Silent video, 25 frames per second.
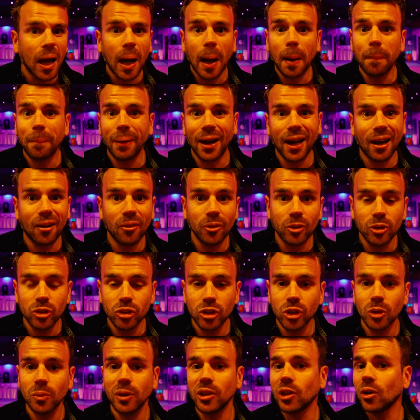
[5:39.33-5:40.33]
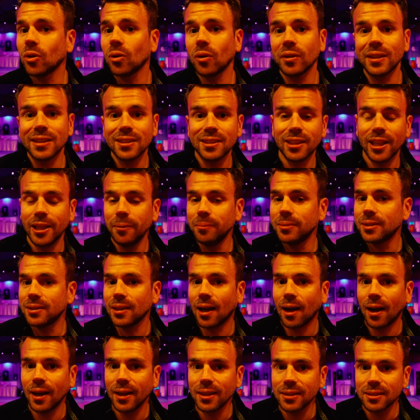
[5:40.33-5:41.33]
a pound or two and you're not the same
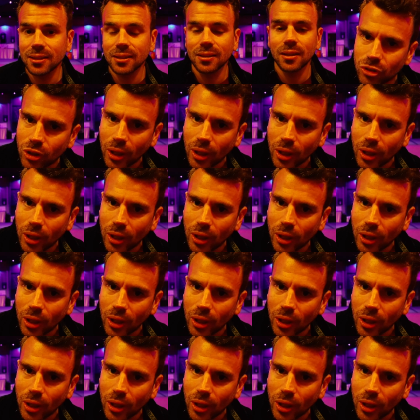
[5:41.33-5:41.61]
size,